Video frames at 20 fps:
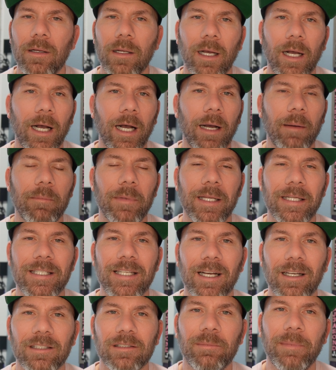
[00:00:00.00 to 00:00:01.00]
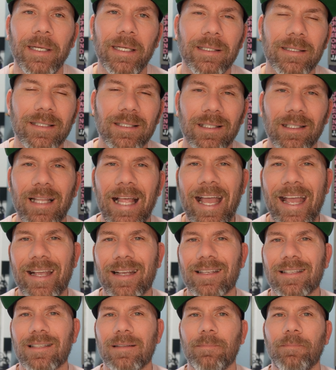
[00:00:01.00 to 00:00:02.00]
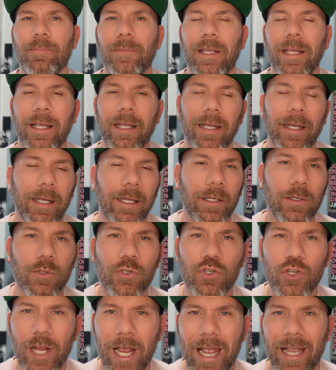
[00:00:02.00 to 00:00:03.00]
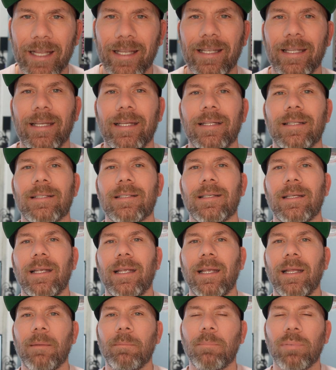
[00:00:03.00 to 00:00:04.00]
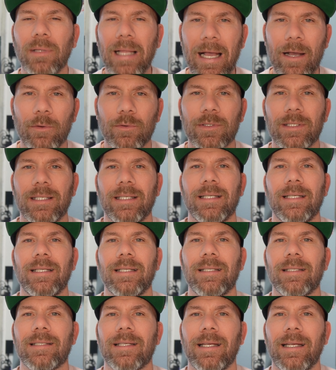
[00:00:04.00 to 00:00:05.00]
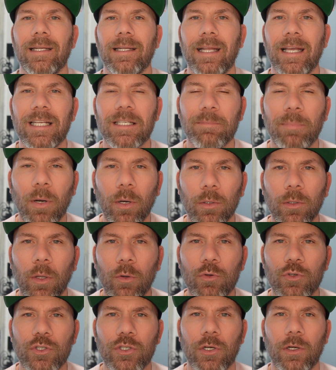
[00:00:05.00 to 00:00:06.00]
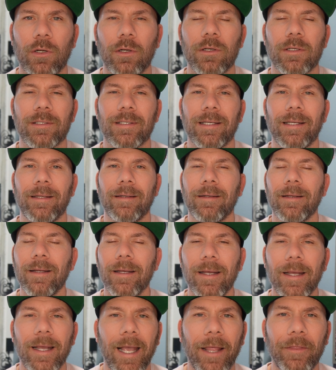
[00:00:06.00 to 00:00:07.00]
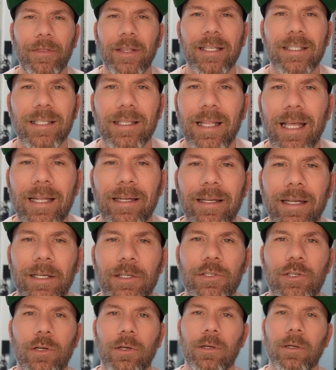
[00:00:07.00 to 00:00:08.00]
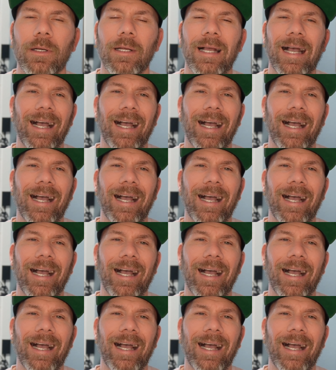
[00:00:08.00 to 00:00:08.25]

it does mean slacks and jackets and blouses and nice polo shirts and things of that nature.